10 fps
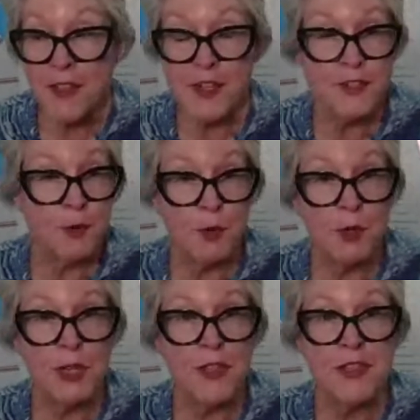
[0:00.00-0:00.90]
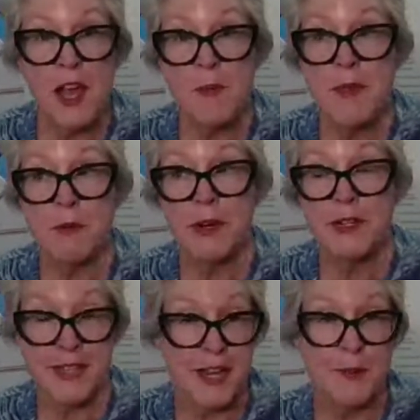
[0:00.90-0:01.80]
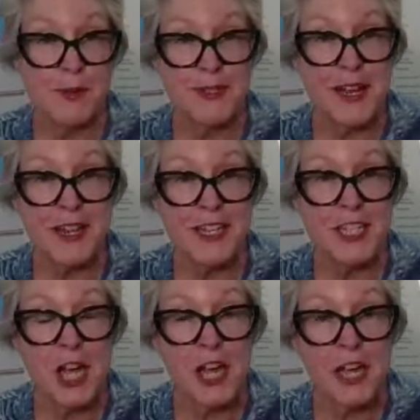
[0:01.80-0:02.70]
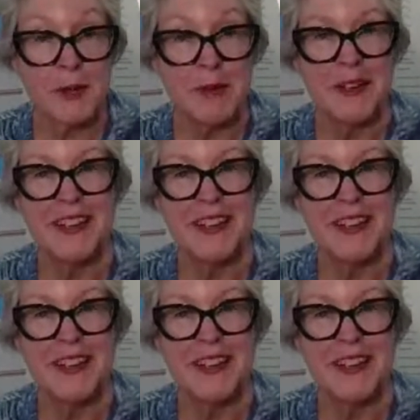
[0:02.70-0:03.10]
There's a rule of thumb that works 80% of the time.